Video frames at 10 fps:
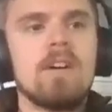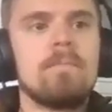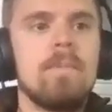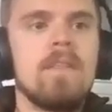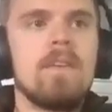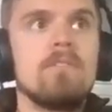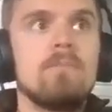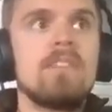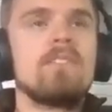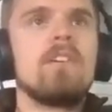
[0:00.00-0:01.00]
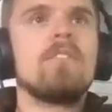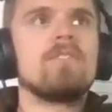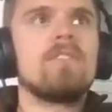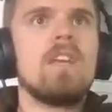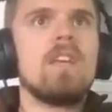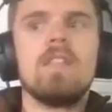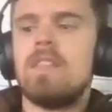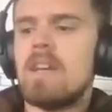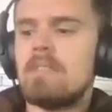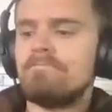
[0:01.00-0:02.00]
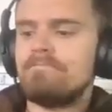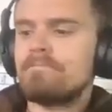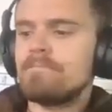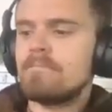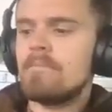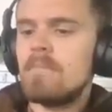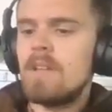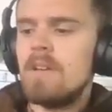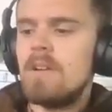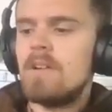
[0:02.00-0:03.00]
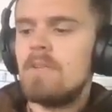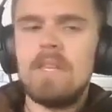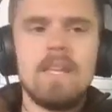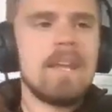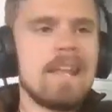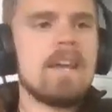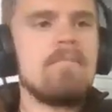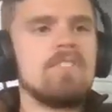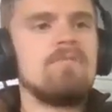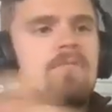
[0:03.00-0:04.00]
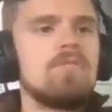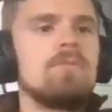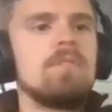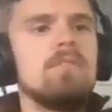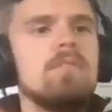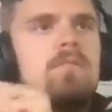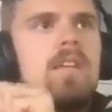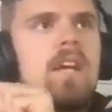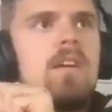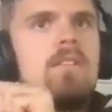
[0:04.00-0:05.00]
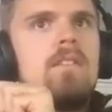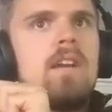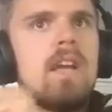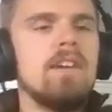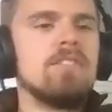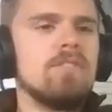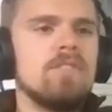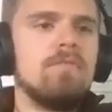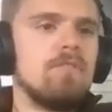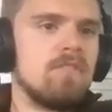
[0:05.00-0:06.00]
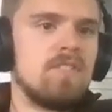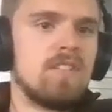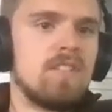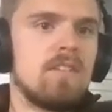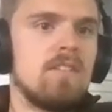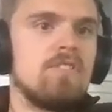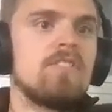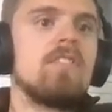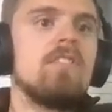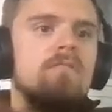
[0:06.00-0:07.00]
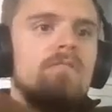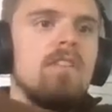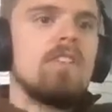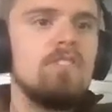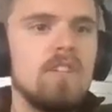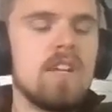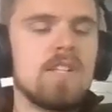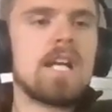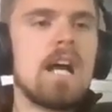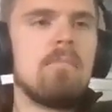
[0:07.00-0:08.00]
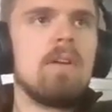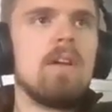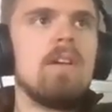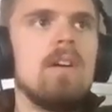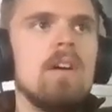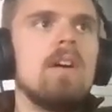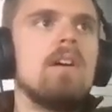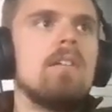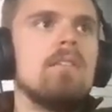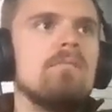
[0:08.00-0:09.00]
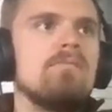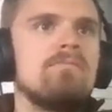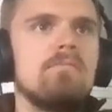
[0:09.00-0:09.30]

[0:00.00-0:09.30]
on, basically all saying that we can't have this future world that has all these futuristic technologies function atop of